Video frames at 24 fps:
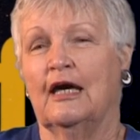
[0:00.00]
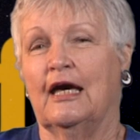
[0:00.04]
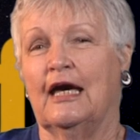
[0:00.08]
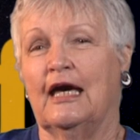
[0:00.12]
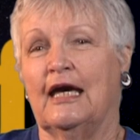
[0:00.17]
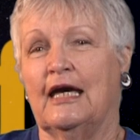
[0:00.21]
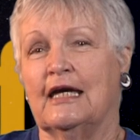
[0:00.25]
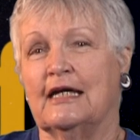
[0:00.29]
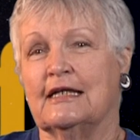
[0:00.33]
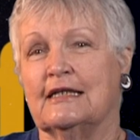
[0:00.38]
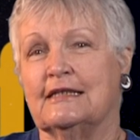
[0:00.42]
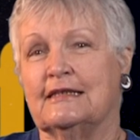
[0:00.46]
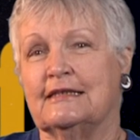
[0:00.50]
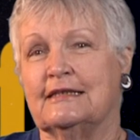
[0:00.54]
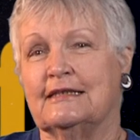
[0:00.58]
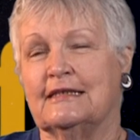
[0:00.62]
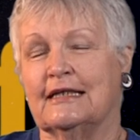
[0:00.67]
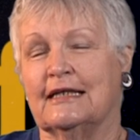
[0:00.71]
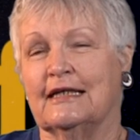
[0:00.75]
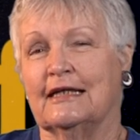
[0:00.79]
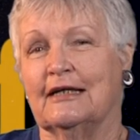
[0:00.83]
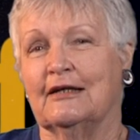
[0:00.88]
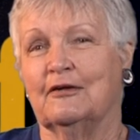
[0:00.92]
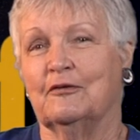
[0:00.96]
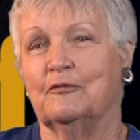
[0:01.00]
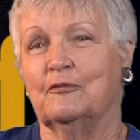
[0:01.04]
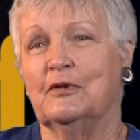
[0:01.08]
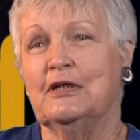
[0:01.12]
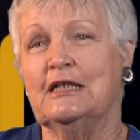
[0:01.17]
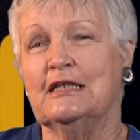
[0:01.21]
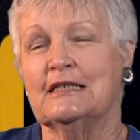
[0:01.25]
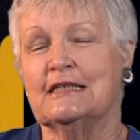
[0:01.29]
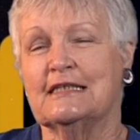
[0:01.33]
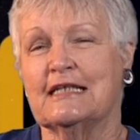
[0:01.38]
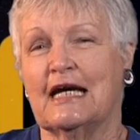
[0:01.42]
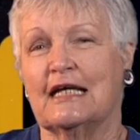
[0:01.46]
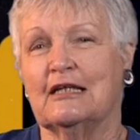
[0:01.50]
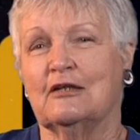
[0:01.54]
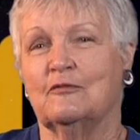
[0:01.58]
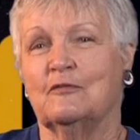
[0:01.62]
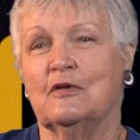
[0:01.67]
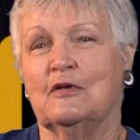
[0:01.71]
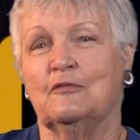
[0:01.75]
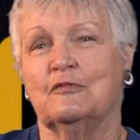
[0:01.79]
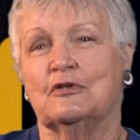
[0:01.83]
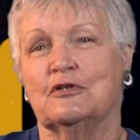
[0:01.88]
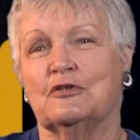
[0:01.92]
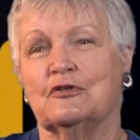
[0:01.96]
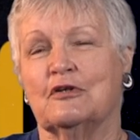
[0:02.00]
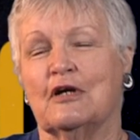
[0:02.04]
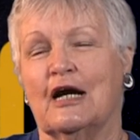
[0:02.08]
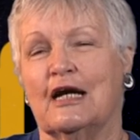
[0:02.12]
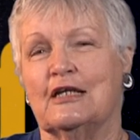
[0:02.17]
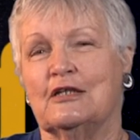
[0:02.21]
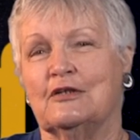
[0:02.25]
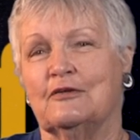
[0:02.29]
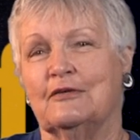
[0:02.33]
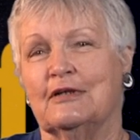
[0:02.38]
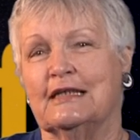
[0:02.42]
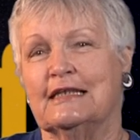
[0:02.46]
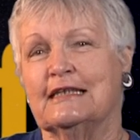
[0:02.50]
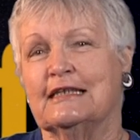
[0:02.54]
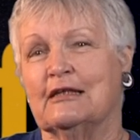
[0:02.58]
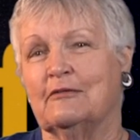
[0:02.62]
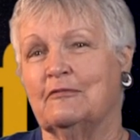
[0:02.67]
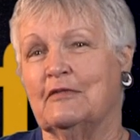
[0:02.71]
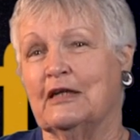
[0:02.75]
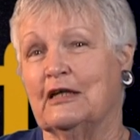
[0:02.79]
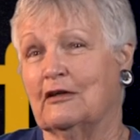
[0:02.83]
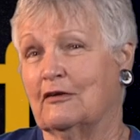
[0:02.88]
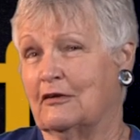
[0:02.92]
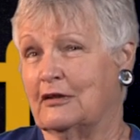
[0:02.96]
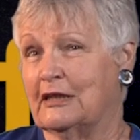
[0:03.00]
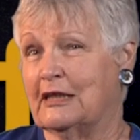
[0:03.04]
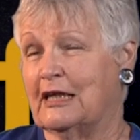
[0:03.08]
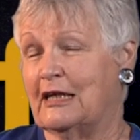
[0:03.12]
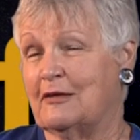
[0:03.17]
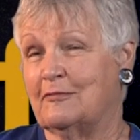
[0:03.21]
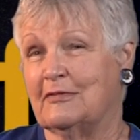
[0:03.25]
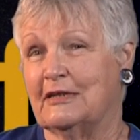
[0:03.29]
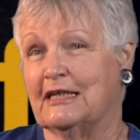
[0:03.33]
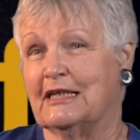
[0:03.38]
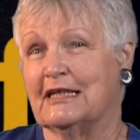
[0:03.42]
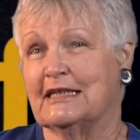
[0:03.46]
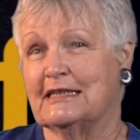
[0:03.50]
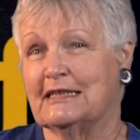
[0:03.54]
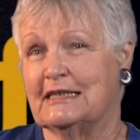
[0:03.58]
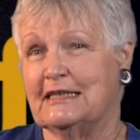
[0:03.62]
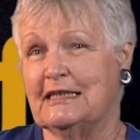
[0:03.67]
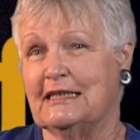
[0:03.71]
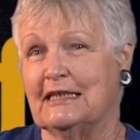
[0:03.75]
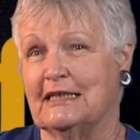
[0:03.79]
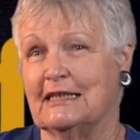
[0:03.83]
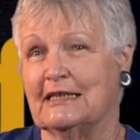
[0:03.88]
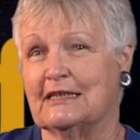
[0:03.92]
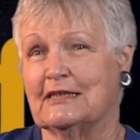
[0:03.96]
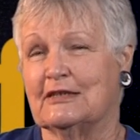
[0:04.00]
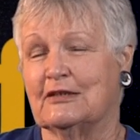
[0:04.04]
And uh, we decided we would try doing something on KBSD.